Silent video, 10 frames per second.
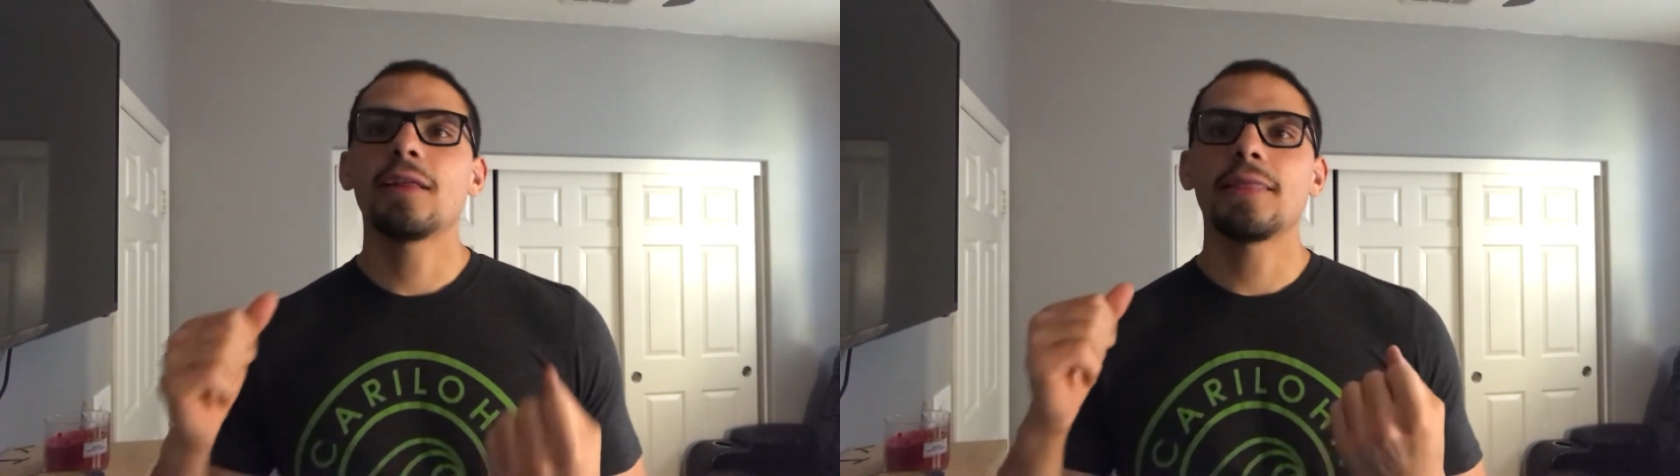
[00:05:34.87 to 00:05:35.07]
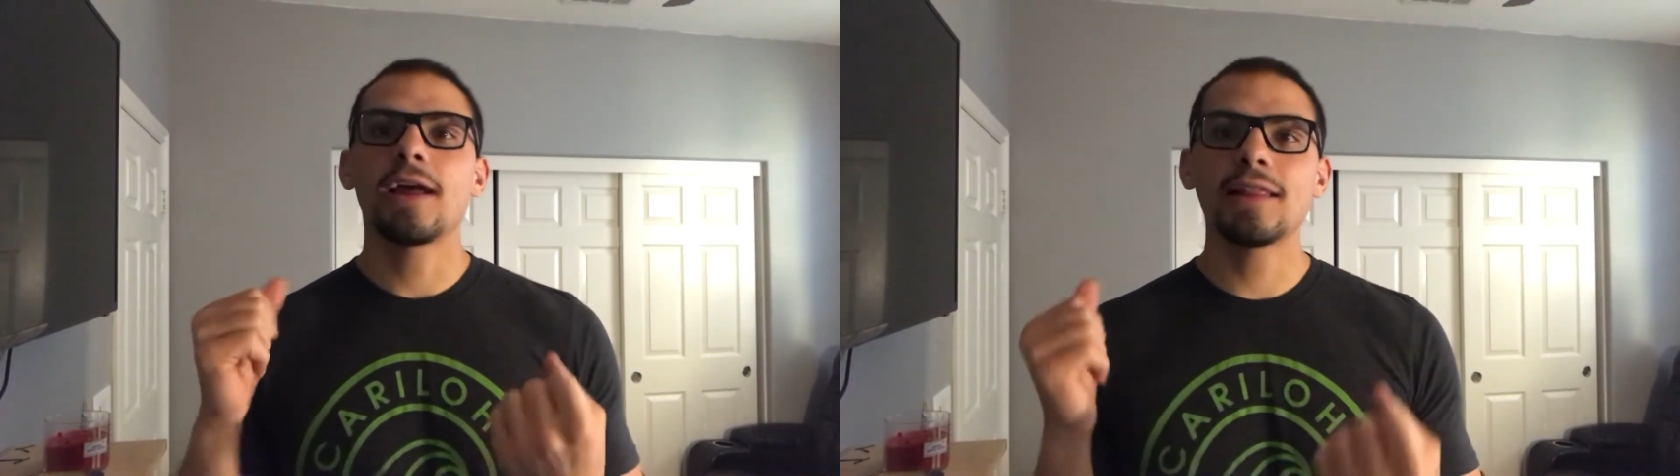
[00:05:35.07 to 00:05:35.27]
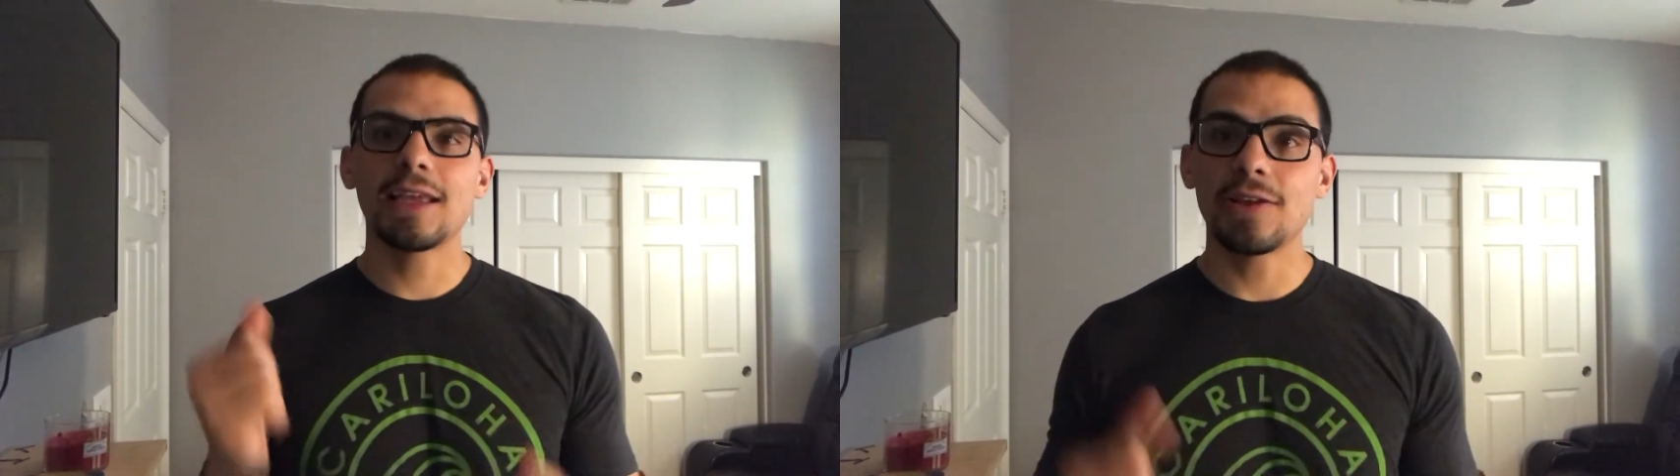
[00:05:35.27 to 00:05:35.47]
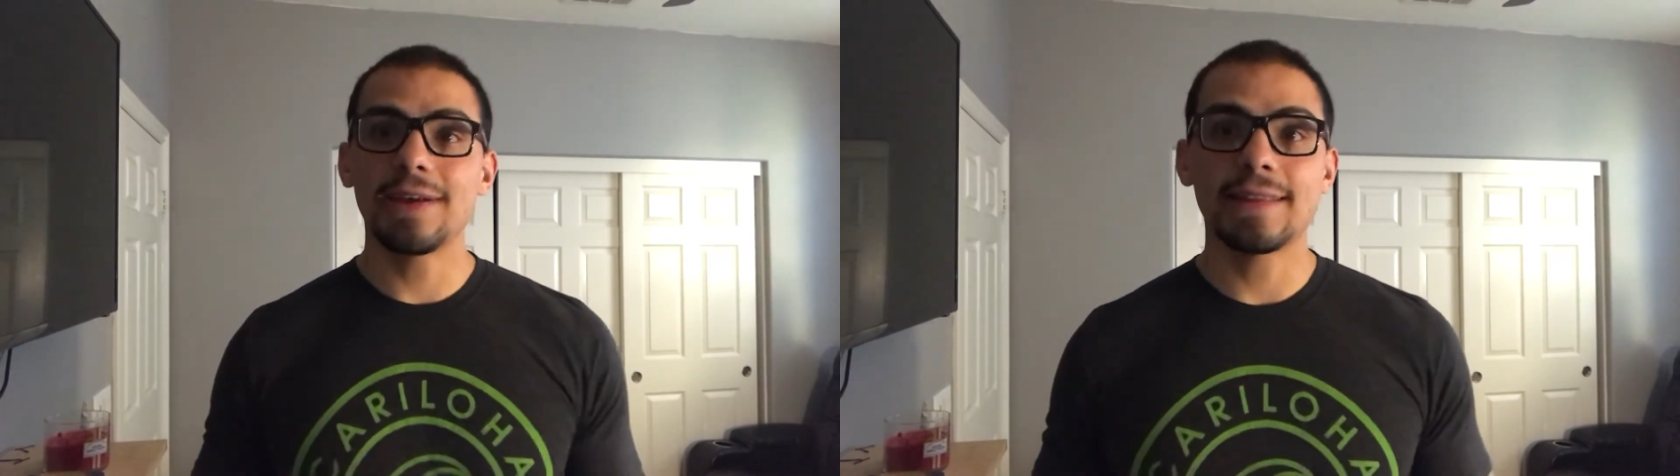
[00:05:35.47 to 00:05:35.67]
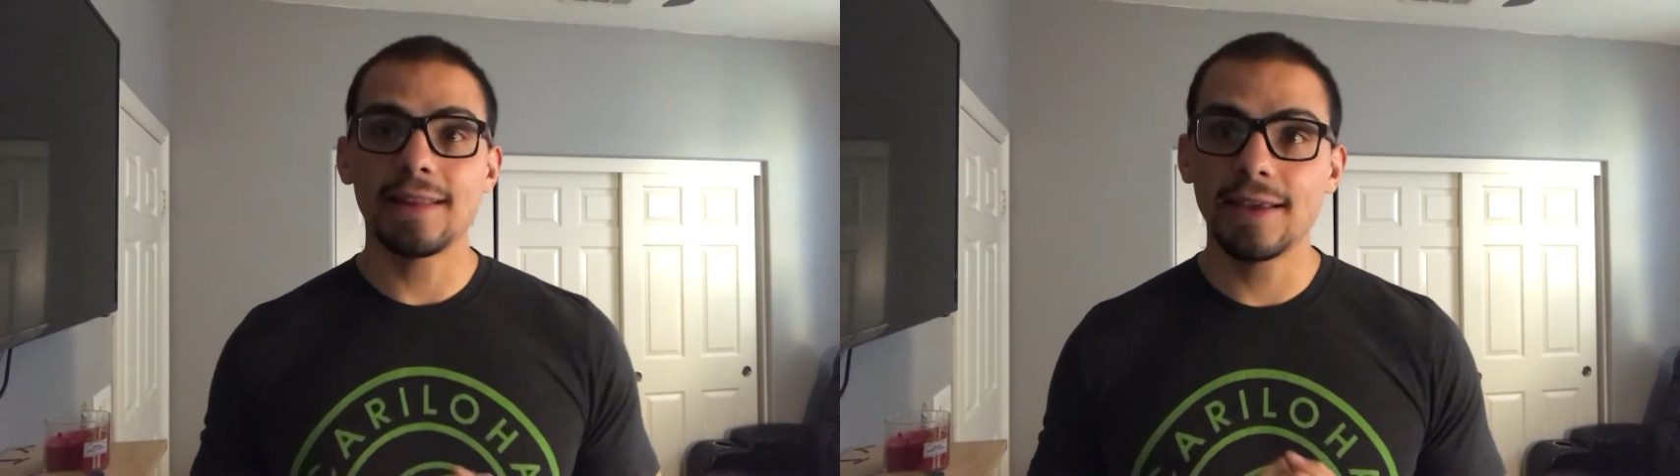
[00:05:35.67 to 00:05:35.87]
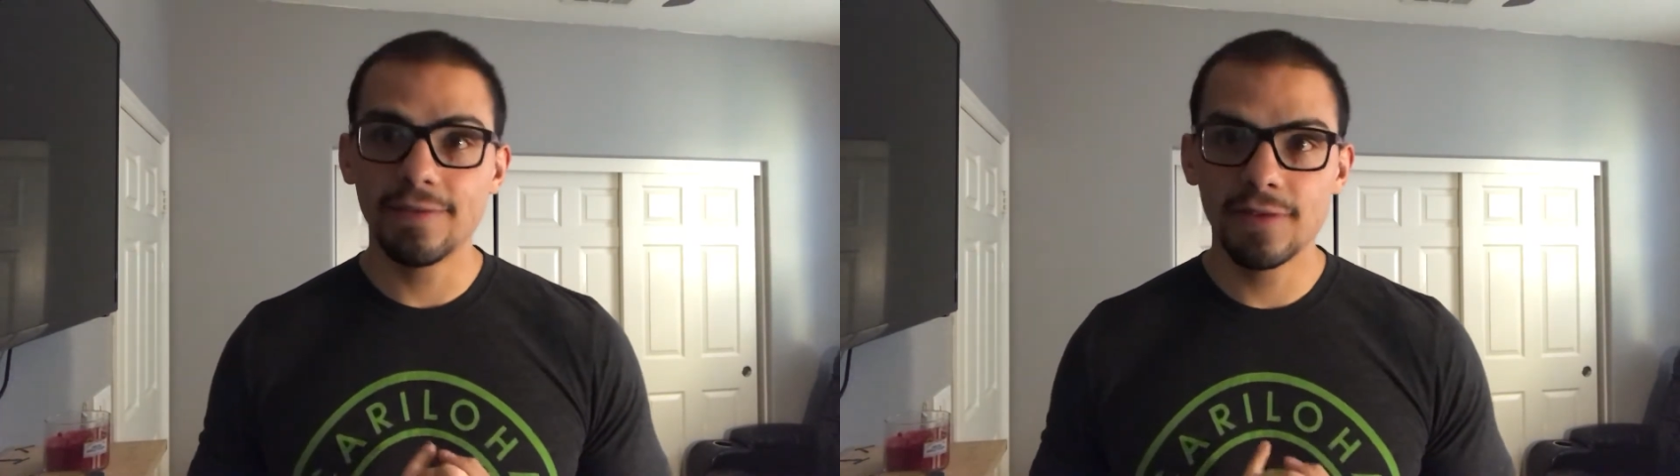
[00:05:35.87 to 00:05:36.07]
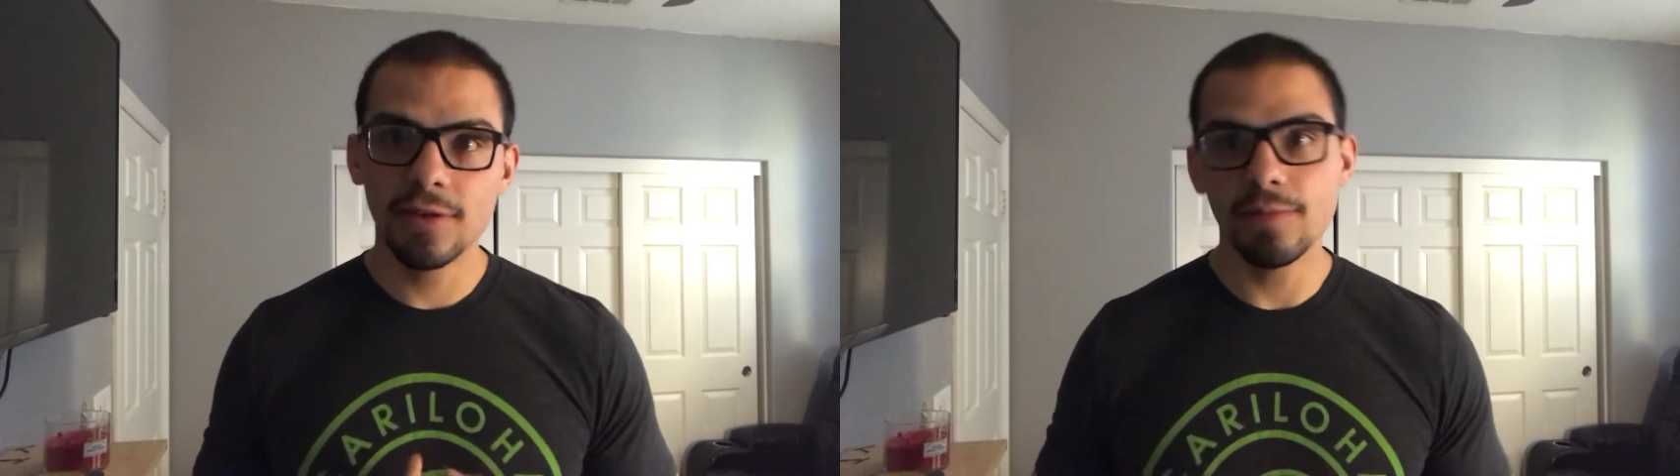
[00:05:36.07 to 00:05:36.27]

not let you get the lift,